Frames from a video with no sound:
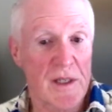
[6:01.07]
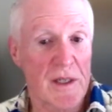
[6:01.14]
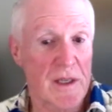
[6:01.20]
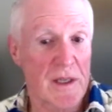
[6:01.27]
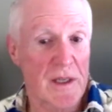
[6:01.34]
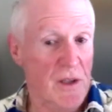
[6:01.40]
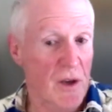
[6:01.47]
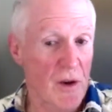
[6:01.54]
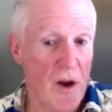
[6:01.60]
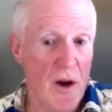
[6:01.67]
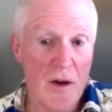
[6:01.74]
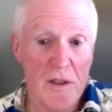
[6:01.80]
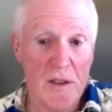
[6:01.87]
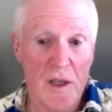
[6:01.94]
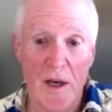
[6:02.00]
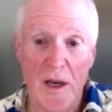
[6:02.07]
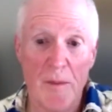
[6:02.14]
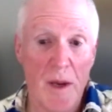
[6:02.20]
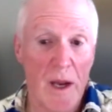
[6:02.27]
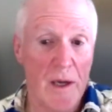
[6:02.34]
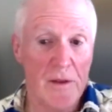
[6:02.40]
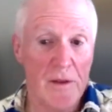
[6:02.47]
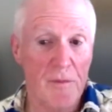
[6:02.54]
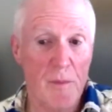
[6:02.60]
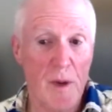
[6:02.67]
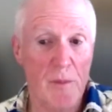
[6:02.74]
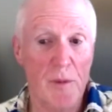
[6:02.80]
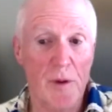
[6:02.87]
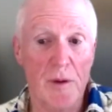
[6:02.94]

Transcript: as a longtime active member